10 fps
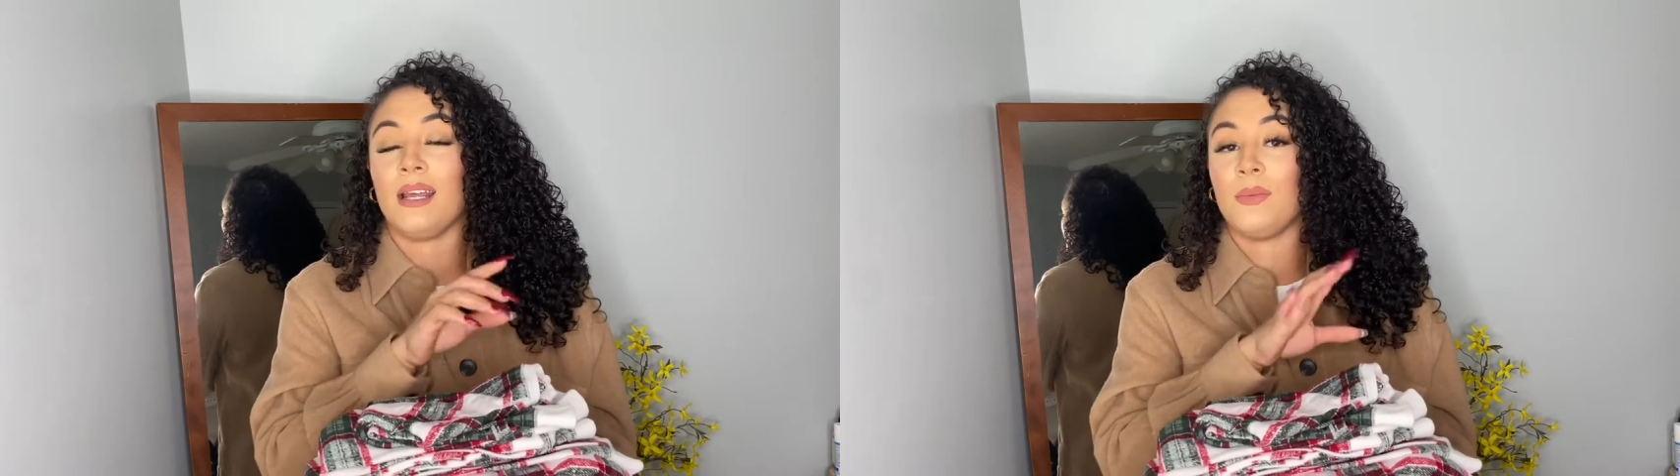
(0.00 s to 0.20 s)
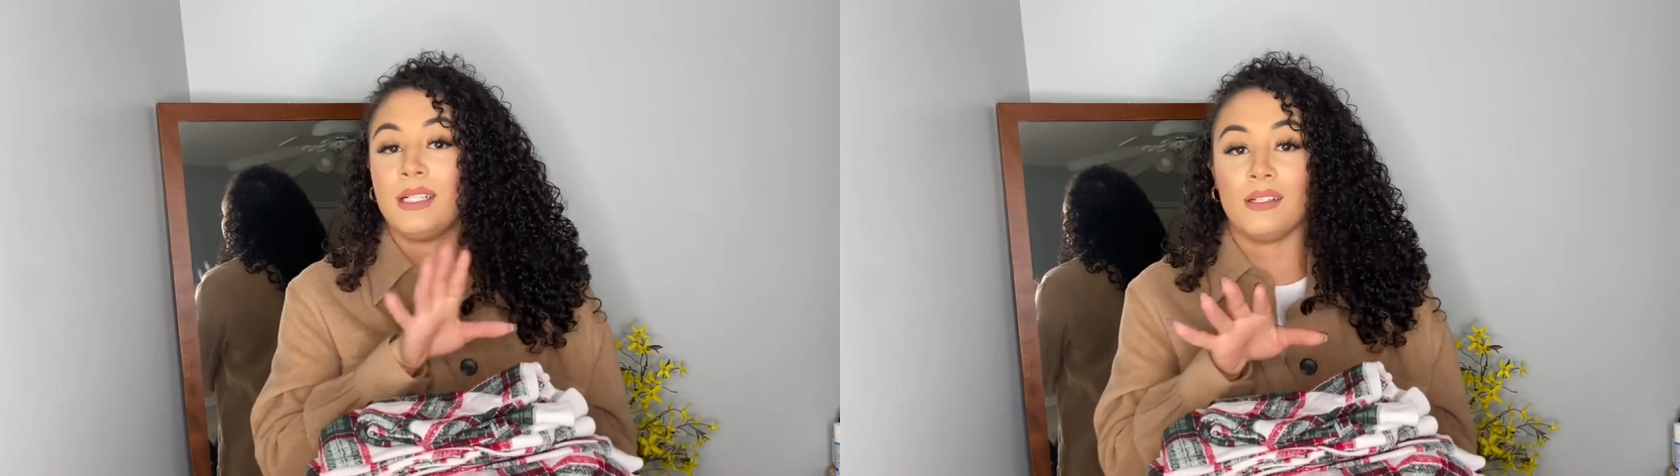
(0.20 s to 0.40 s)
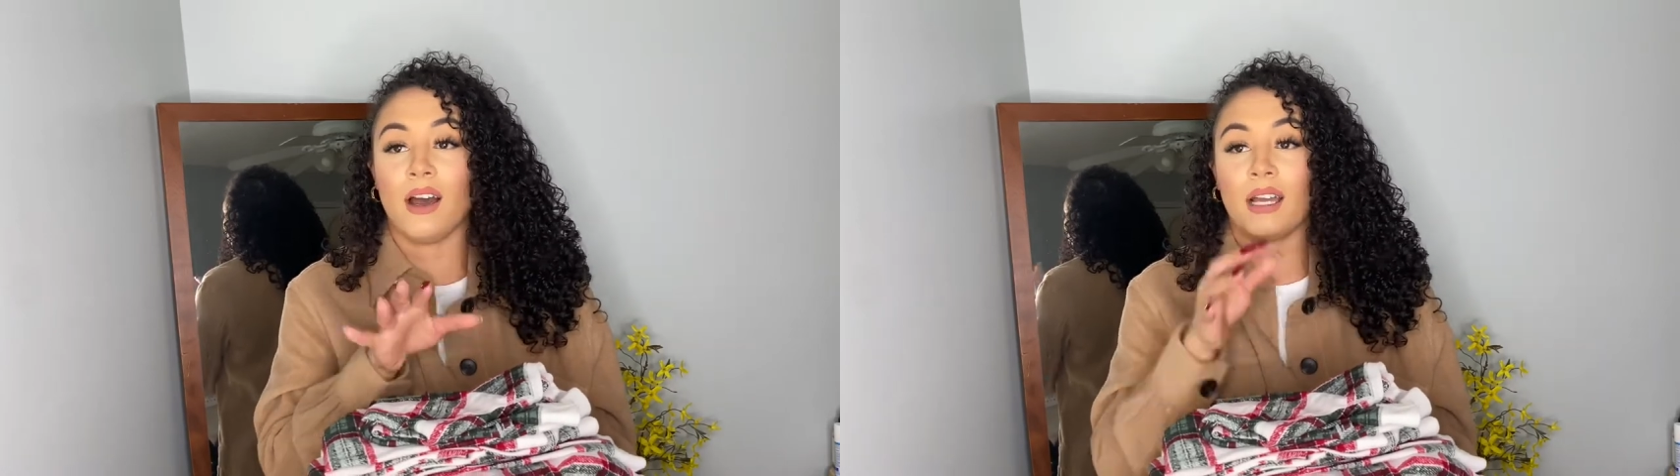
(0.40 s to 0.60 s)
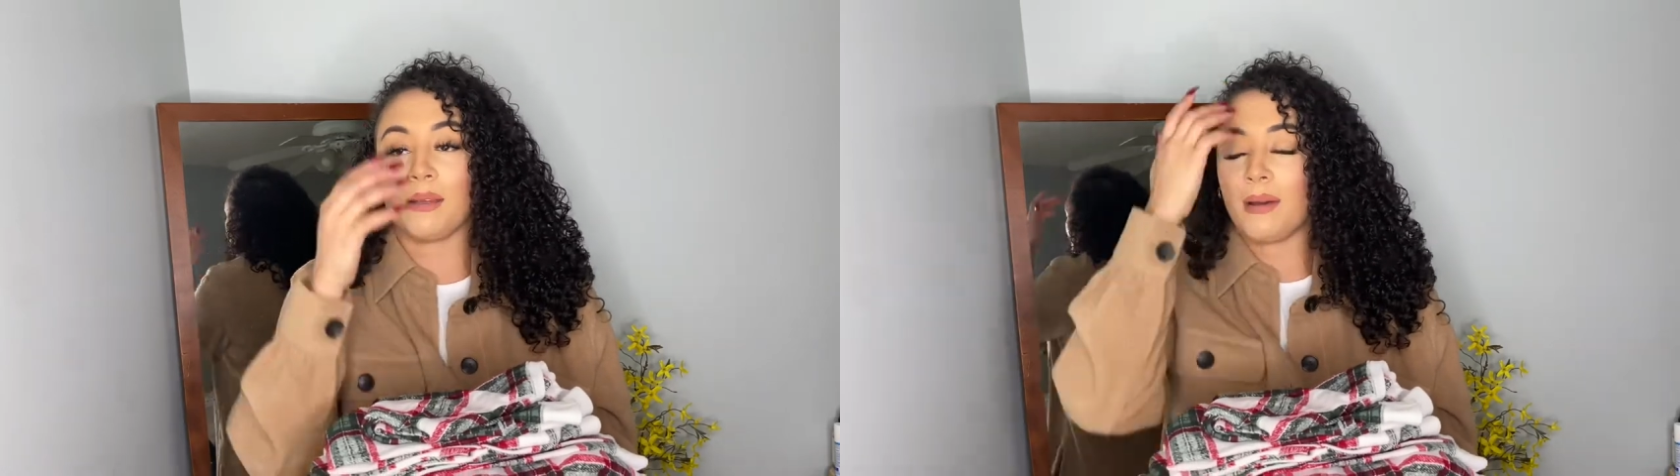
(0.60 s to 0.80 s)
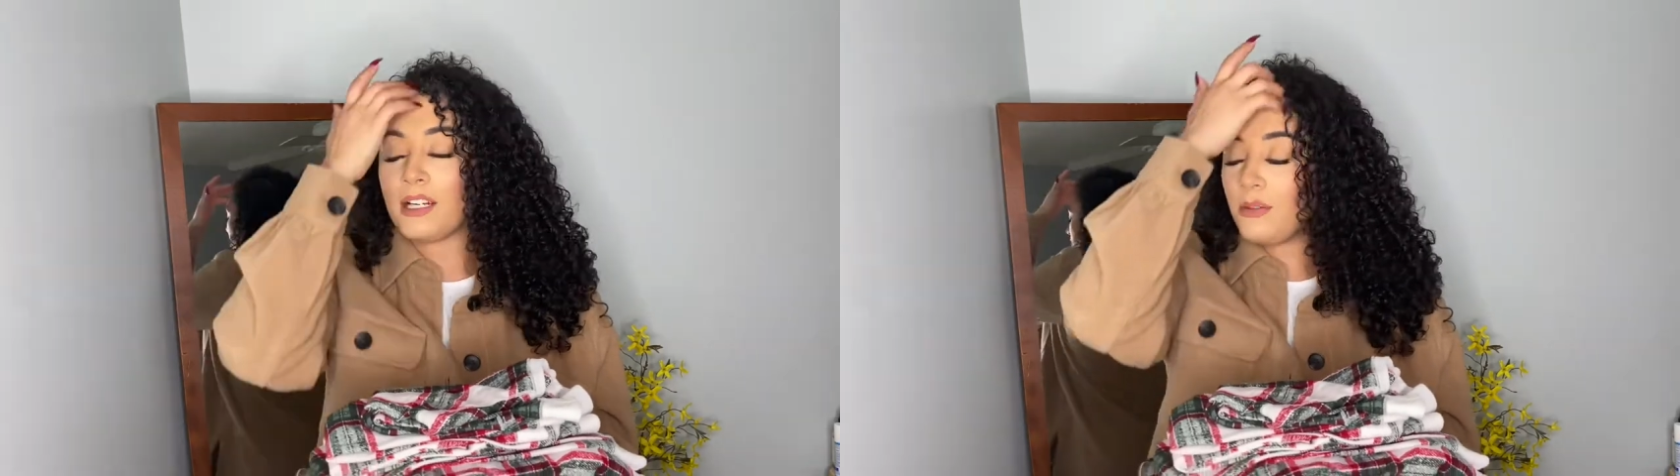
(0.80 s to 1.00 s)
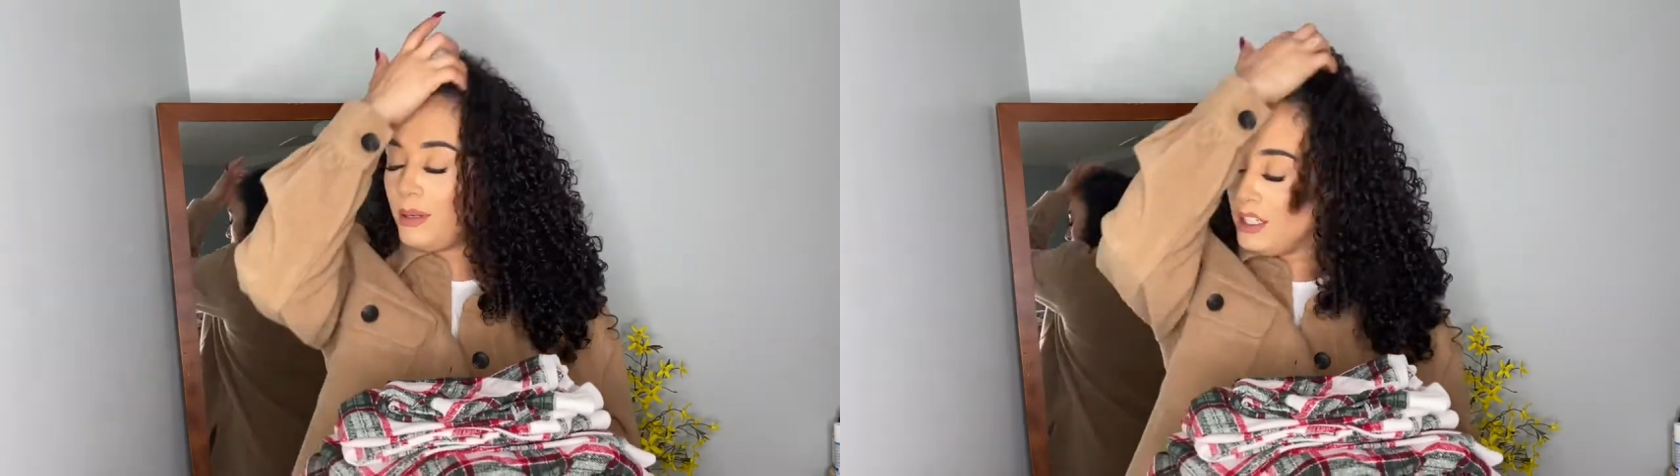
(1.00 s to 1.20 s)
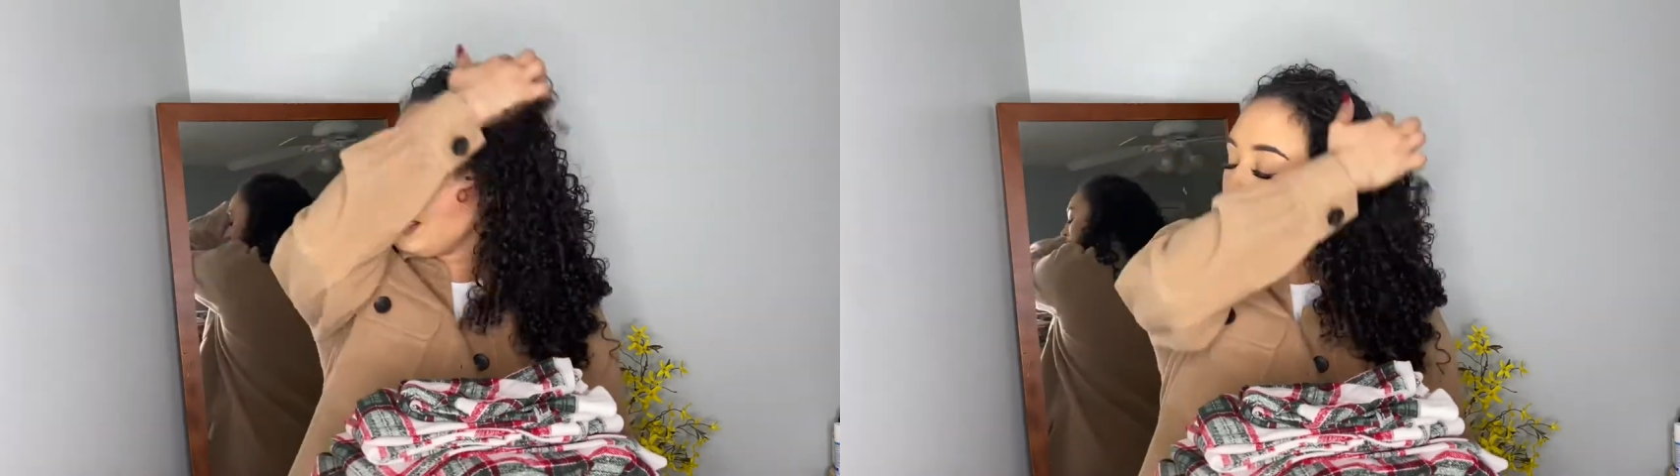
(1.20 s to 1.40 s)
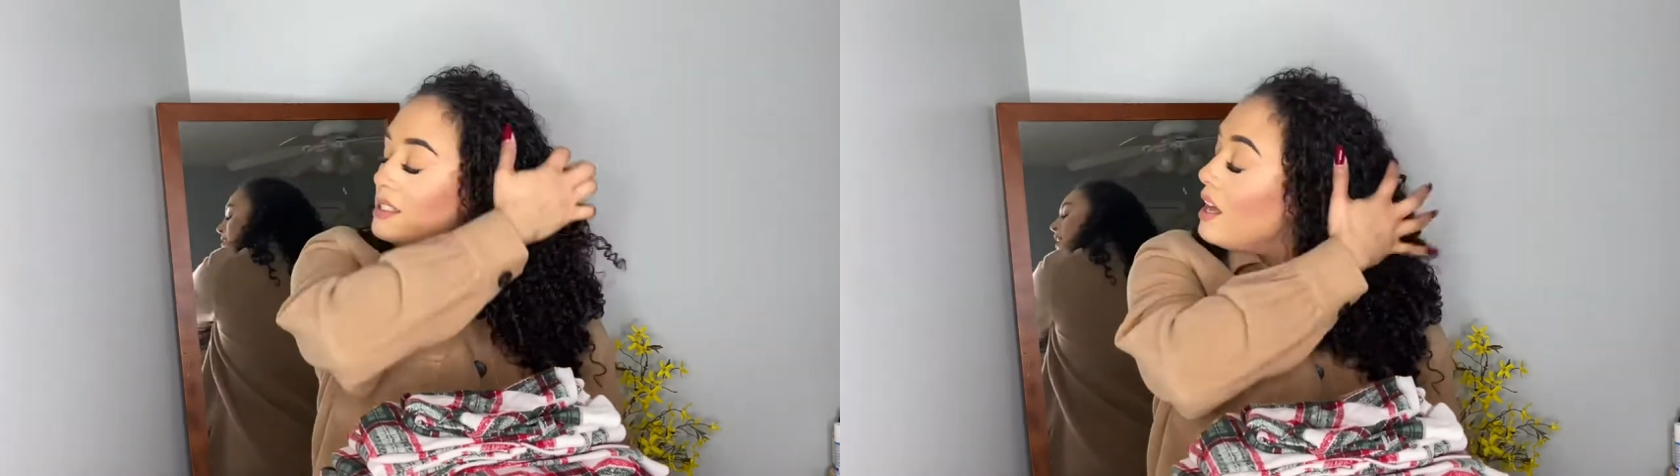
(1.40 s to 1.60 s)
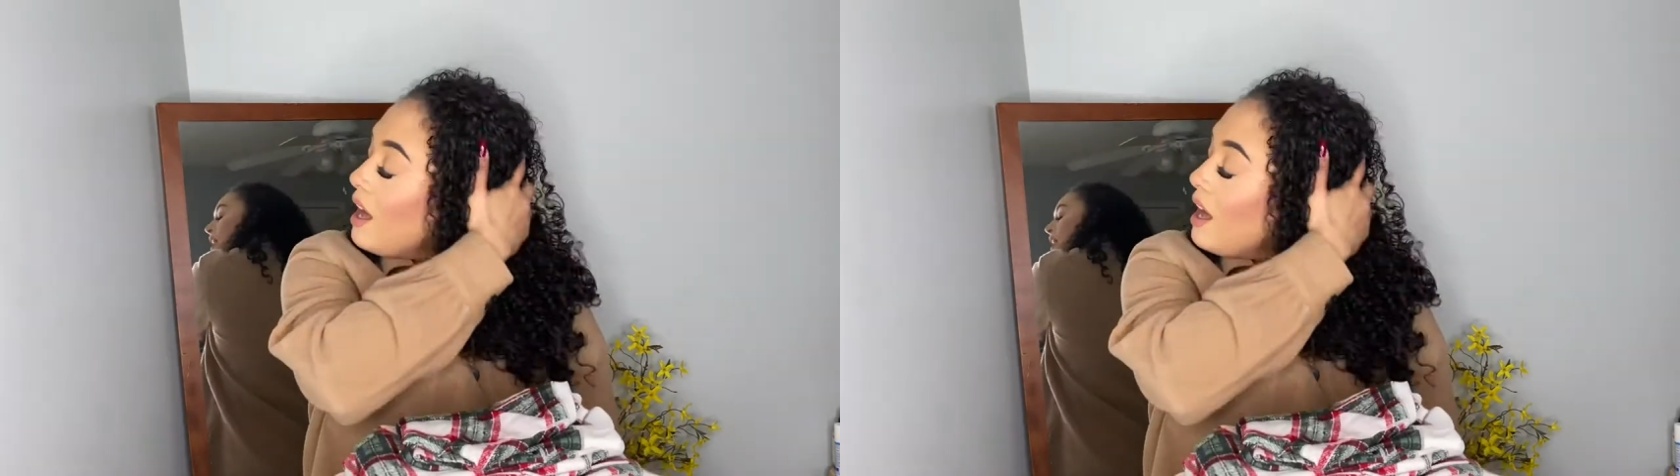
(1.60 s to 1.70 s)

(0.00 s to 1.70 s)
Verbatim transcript: and we did not get matching PJs,